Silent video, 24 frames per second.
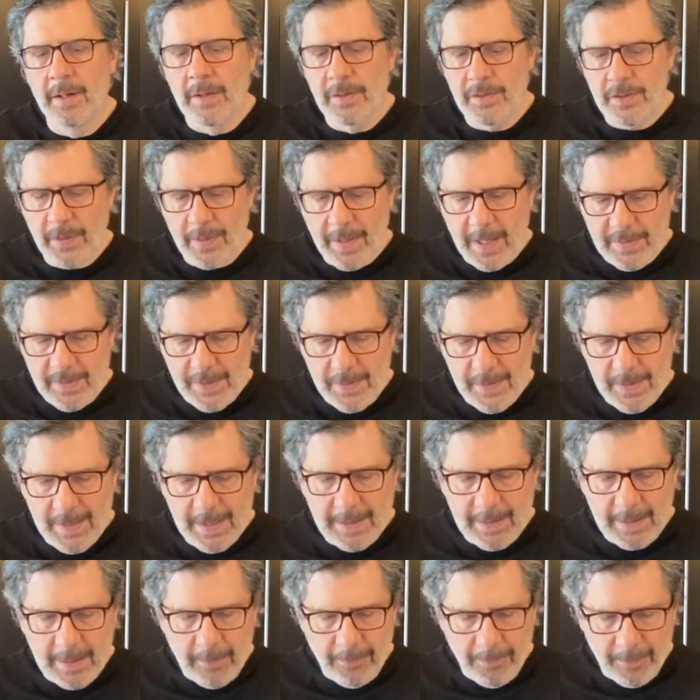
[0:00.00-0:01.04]
So that's a
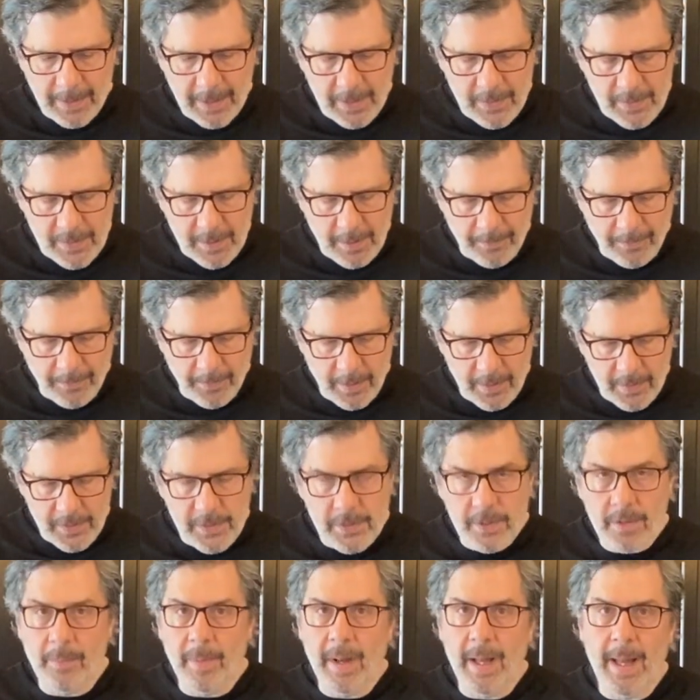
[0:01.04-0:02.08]
significant difference.
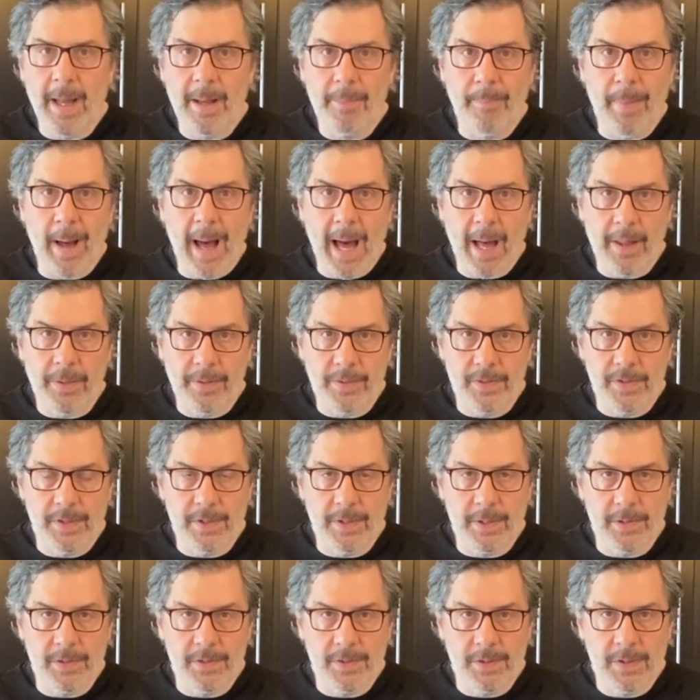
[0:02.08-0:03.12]
So my
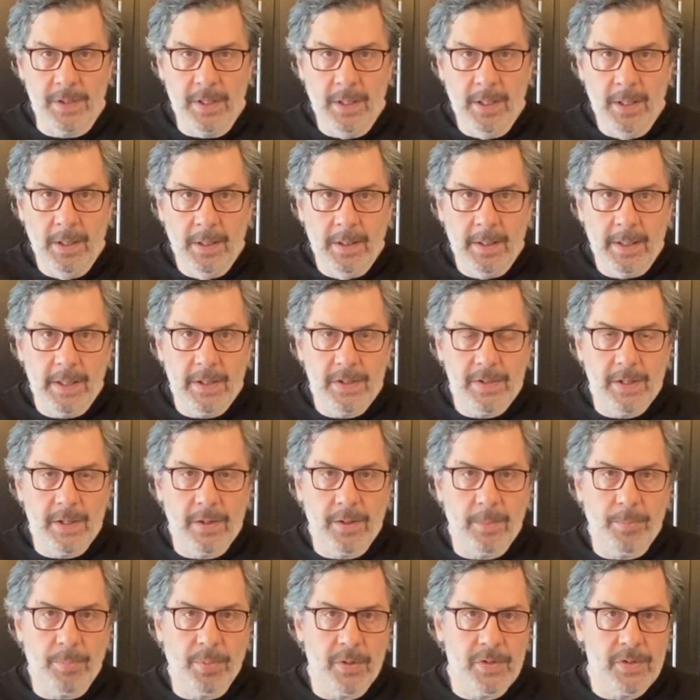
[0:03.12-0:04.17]
hypothesis is that
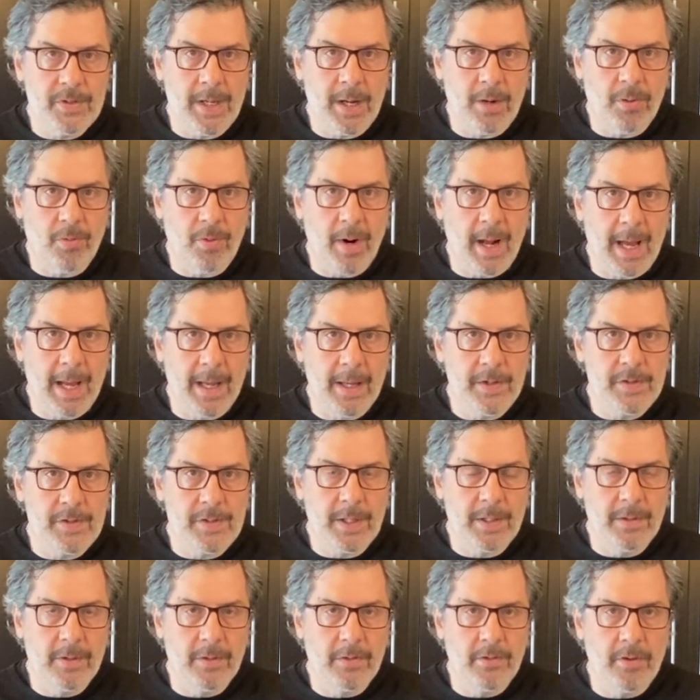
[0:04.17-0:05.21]
the percent
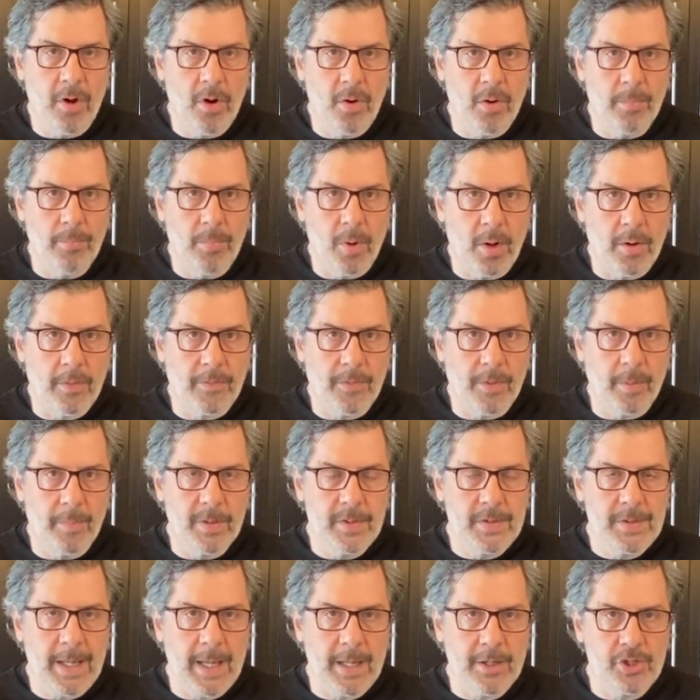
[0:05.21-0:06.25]
rise in the dough in bulk
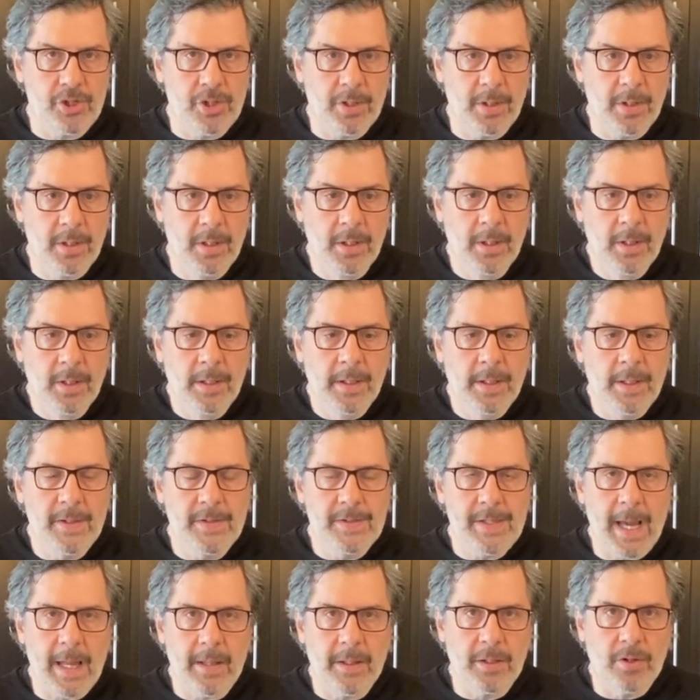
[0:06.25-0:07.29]
fermentation
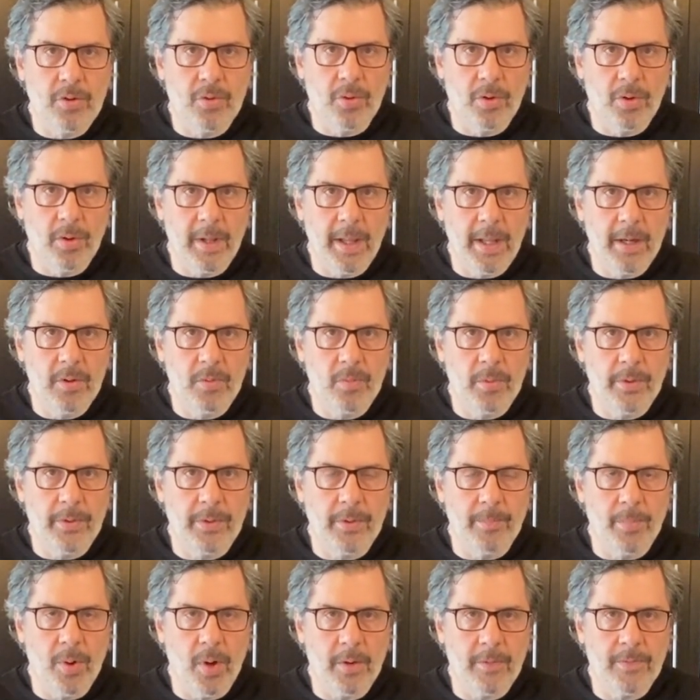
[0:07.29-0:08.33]
is highly correlated with
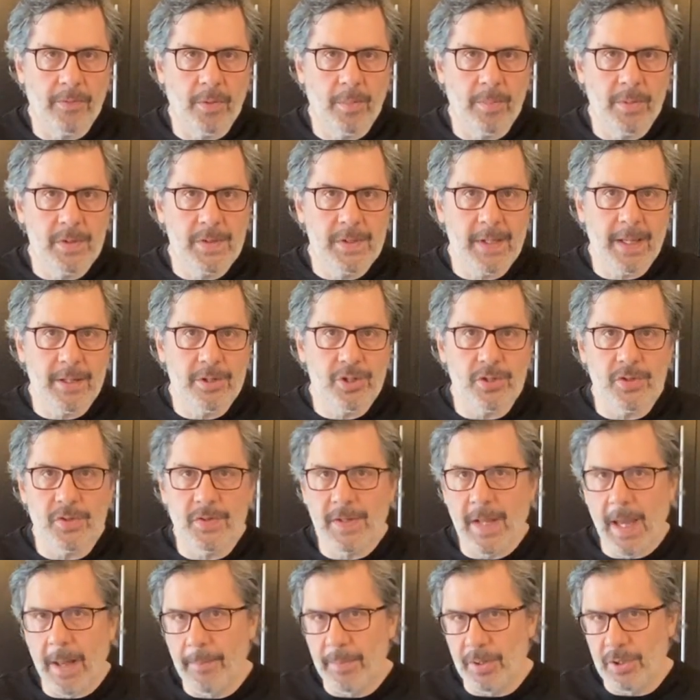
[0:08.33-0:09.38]
the bulk fermentation
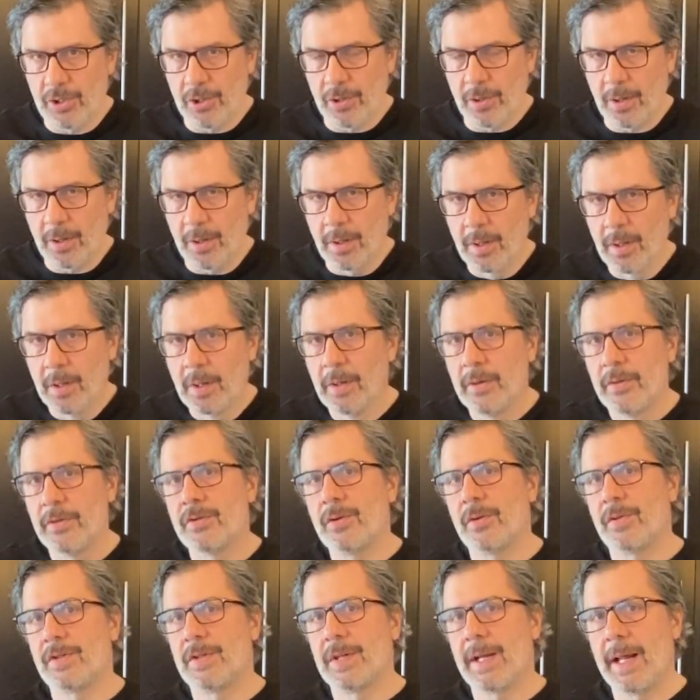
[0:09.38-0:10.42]
temperature.
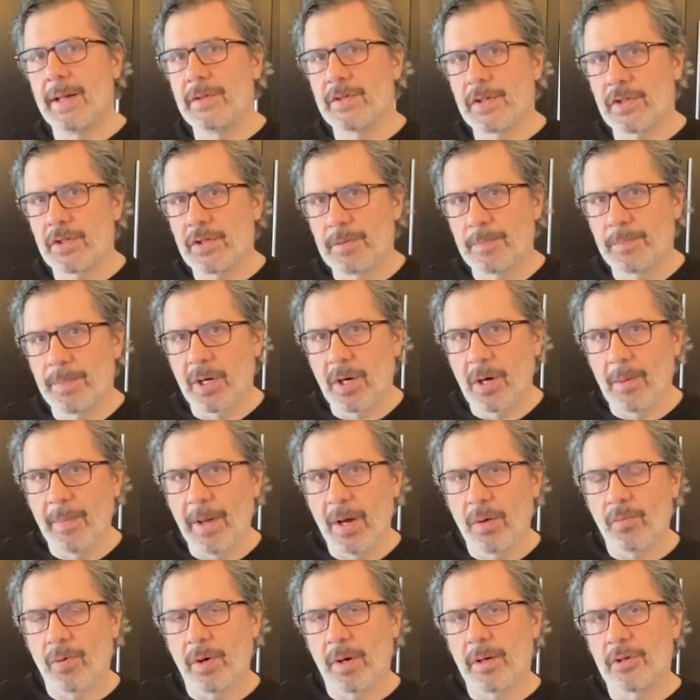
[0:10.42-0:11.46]
So in today's
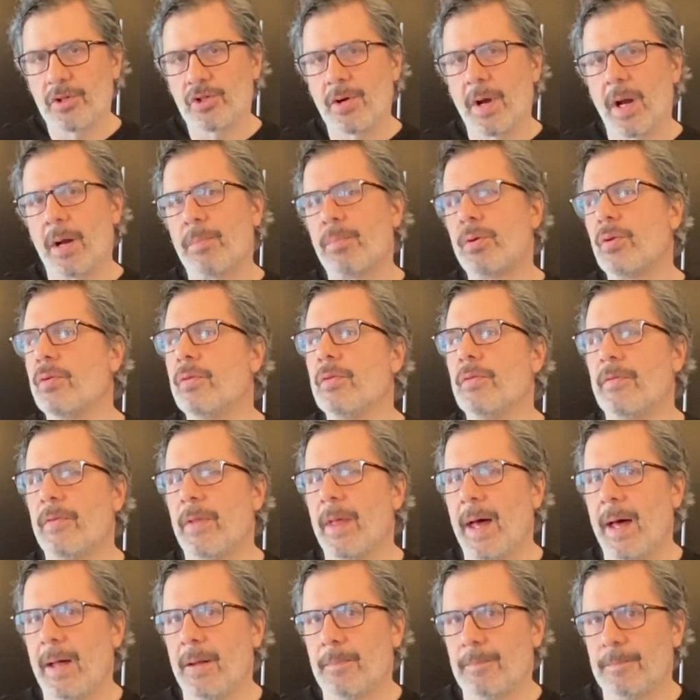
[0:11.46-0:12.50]
experiment, we're going to try to prove
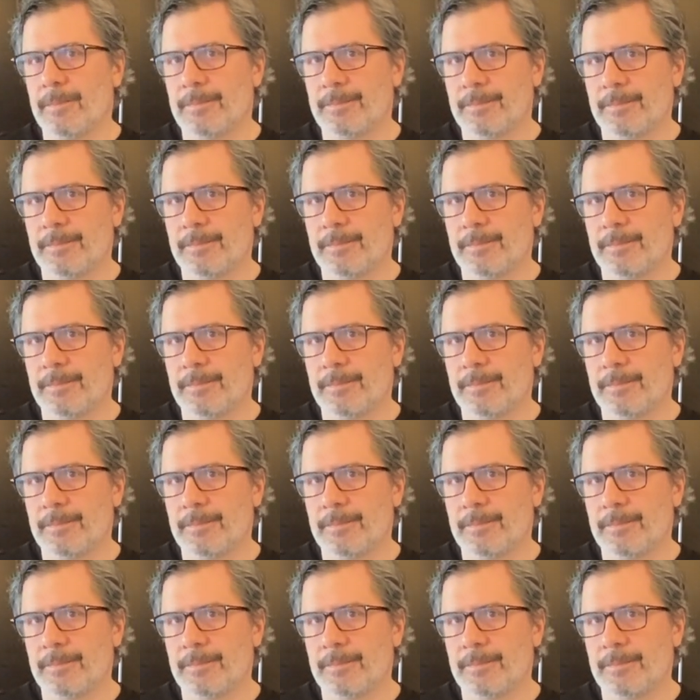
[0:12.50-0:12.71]
that.